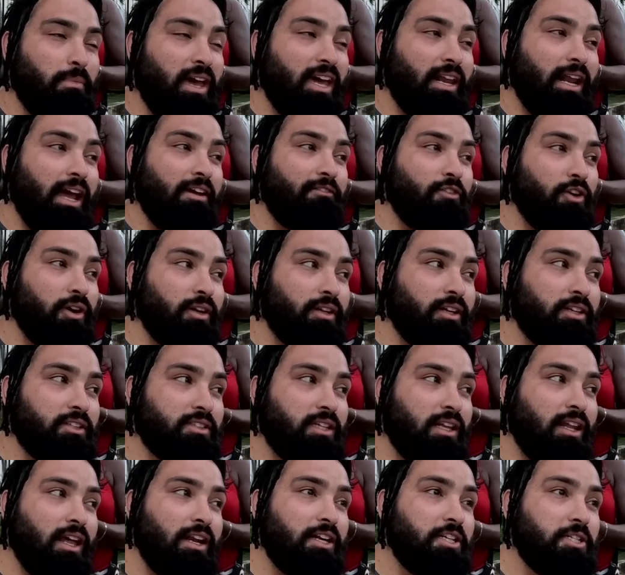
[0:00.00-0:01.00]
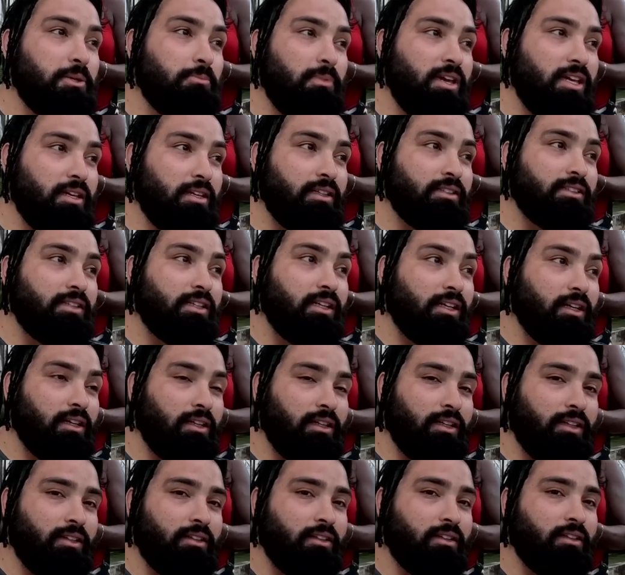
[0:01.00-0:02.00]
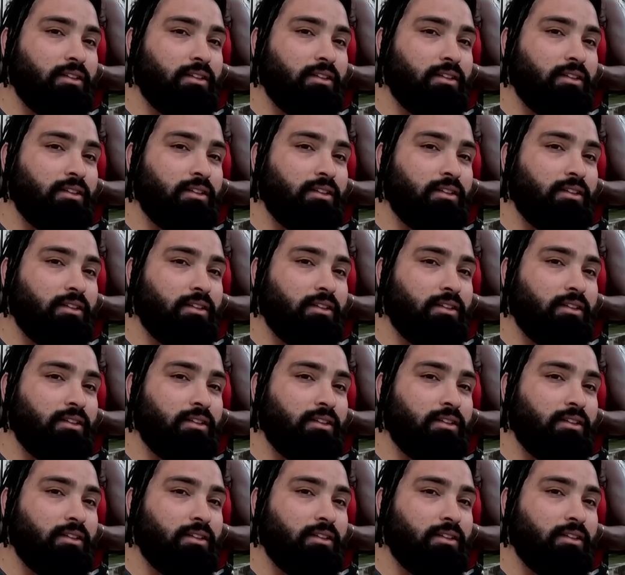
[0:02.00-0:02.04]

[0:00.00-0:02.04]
Man, I've heard there's a lot of Jamaicans in England.